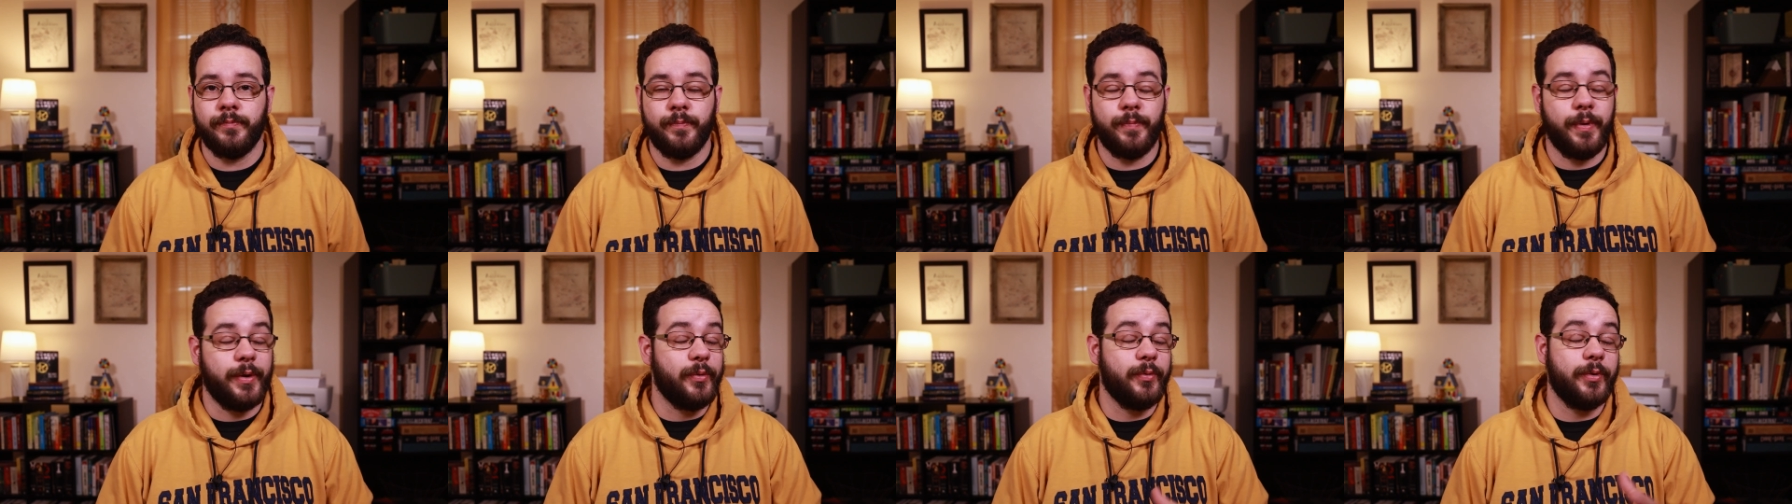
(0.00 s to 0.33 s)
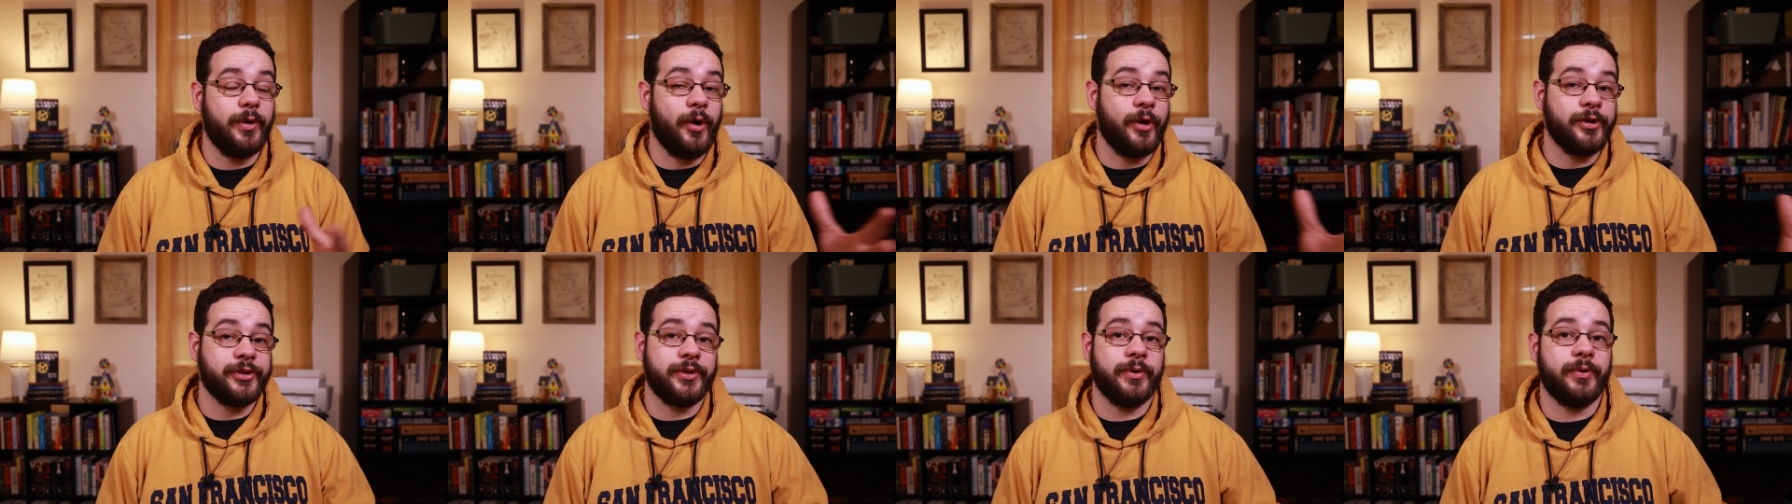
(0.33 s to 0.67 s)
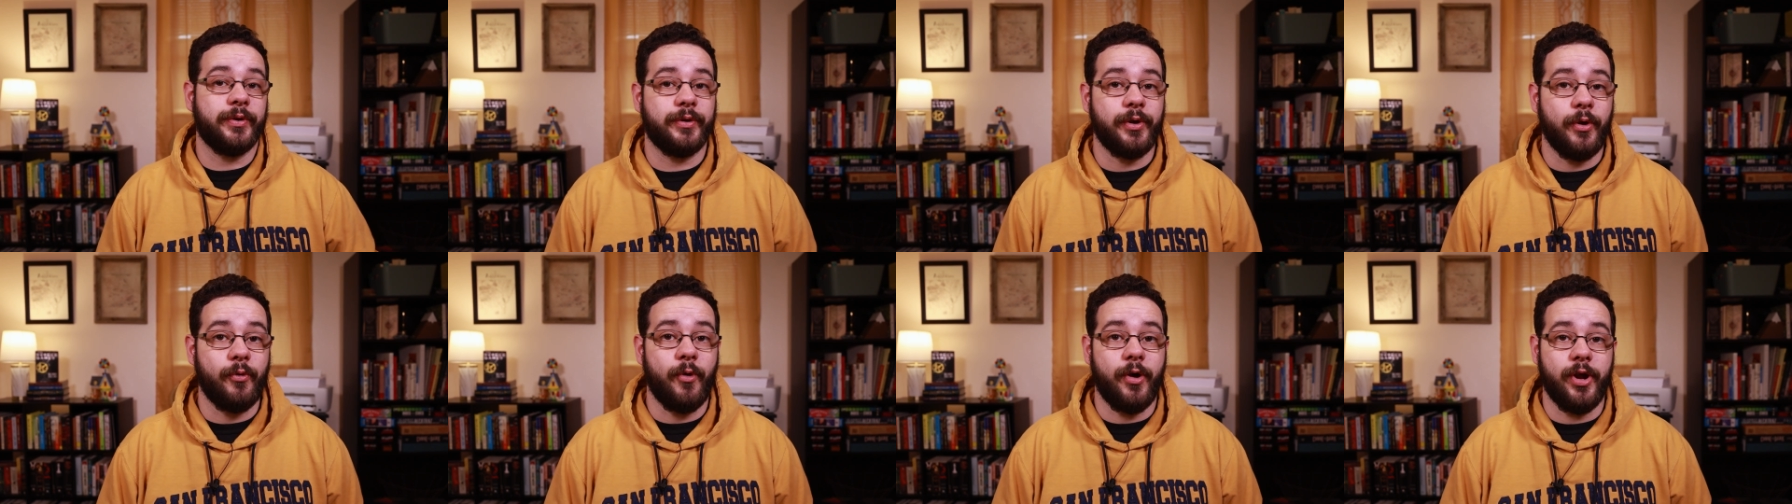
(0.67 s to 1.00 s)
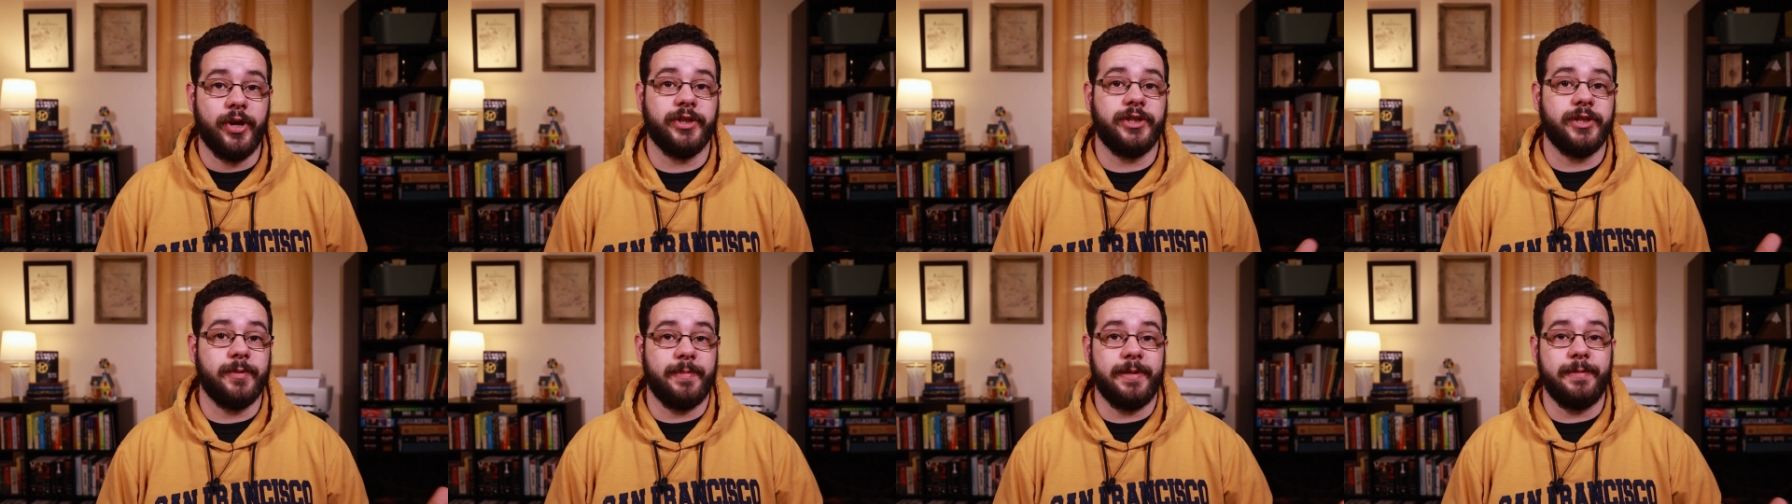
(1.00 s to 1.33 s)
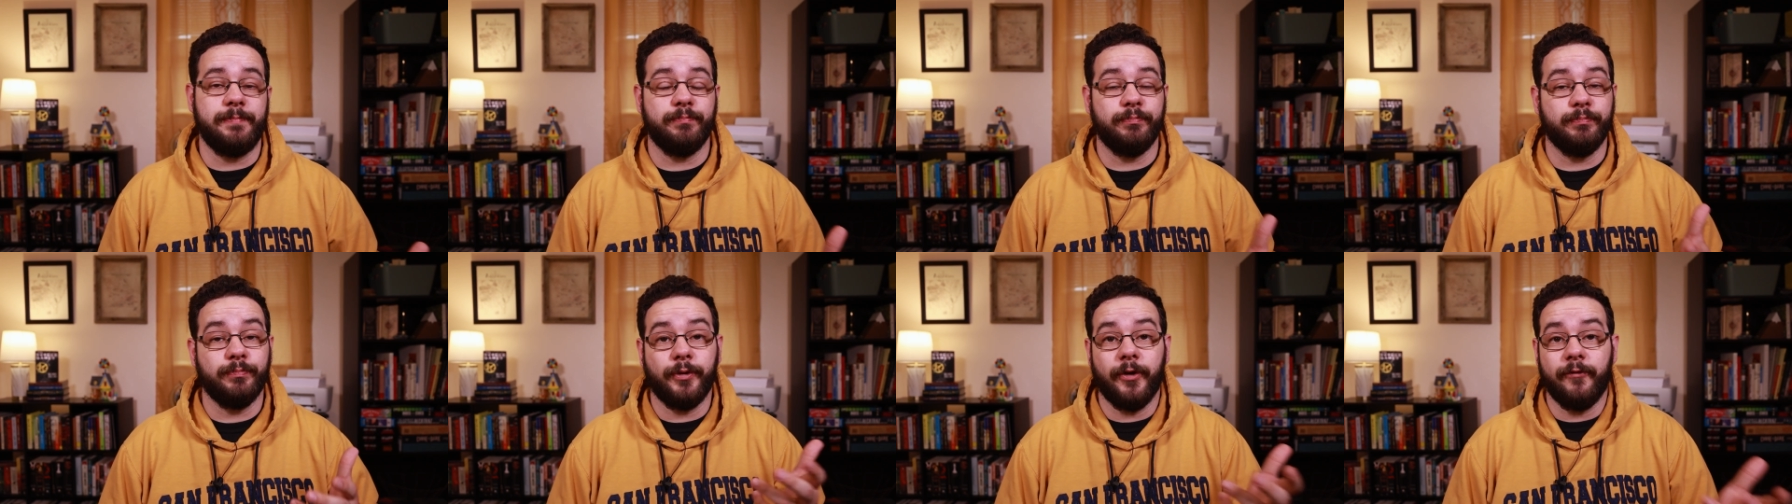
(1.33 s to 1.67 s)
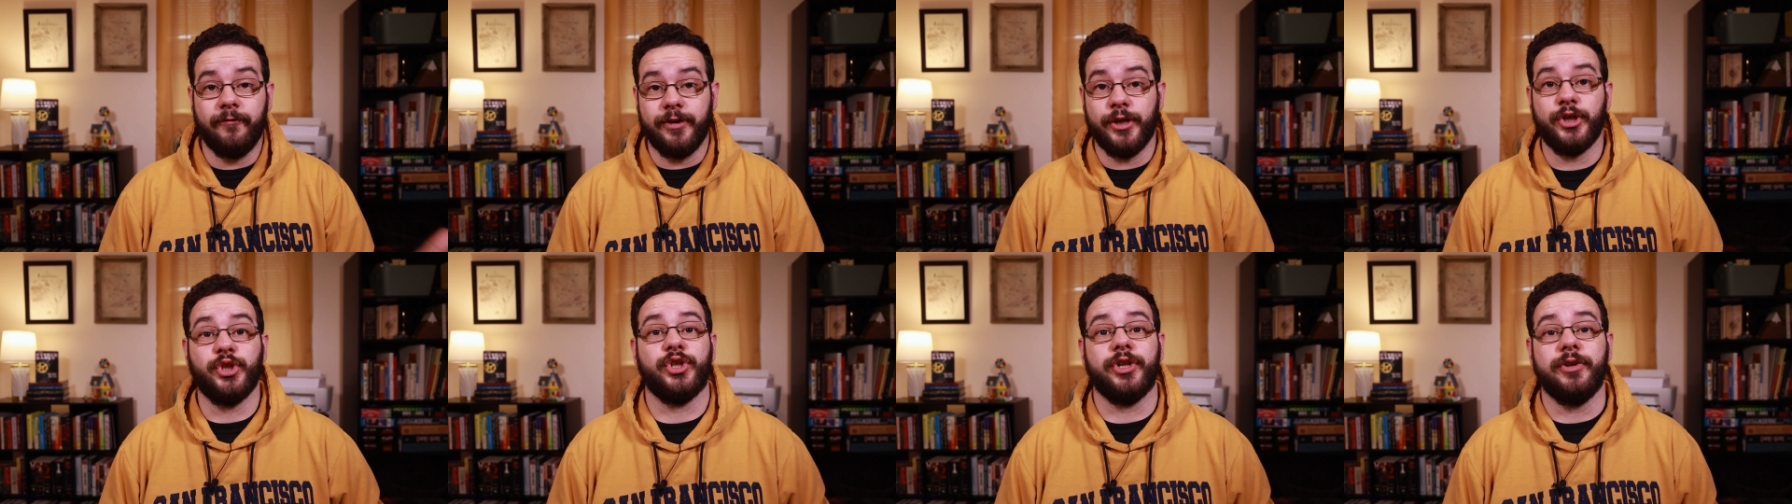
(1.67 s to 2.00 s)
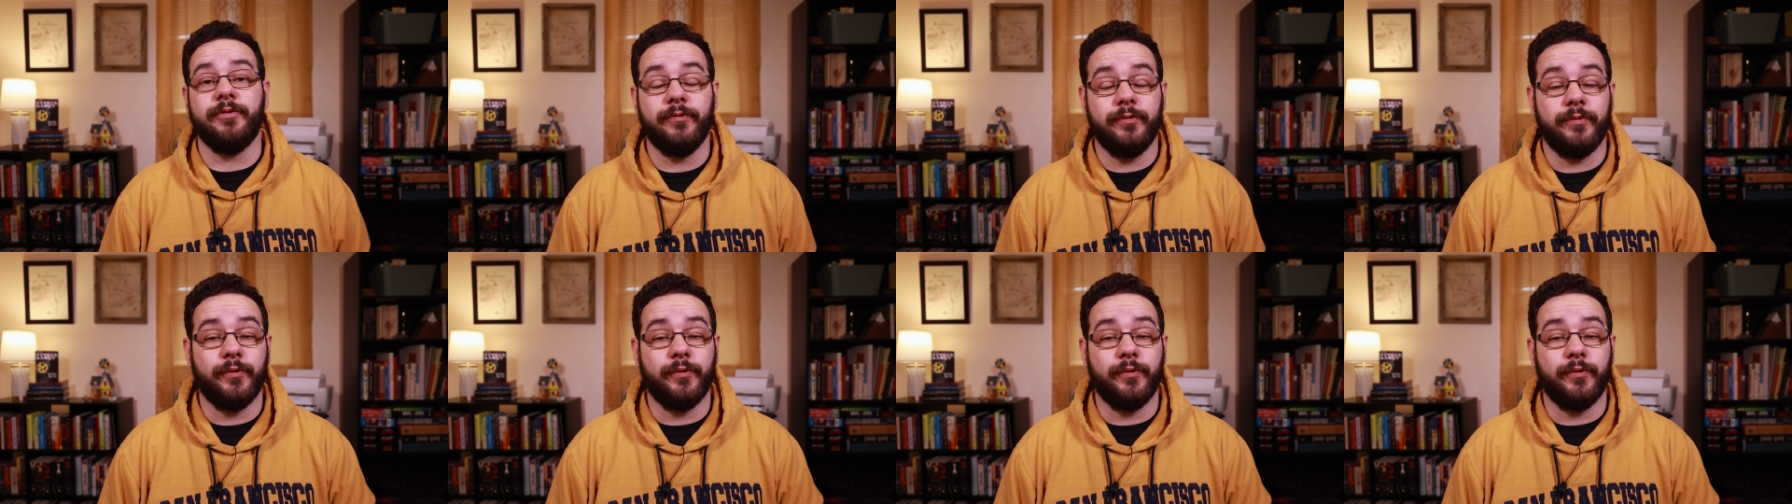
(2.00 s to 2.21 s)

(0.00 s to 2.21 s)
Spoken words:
But it would also go on to be provision